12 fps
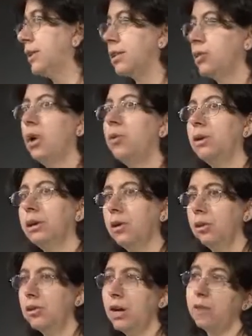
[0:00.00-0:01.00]
And so now we're
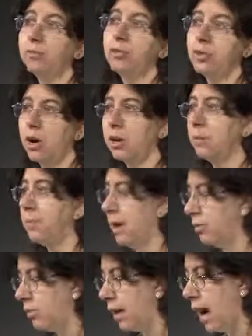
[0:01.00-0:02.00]
going to have to talk
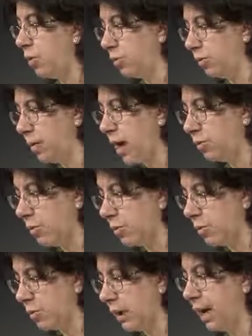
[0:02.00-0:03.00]
about how, how to
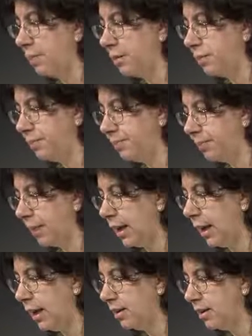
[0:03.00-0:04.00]
do that. Okay.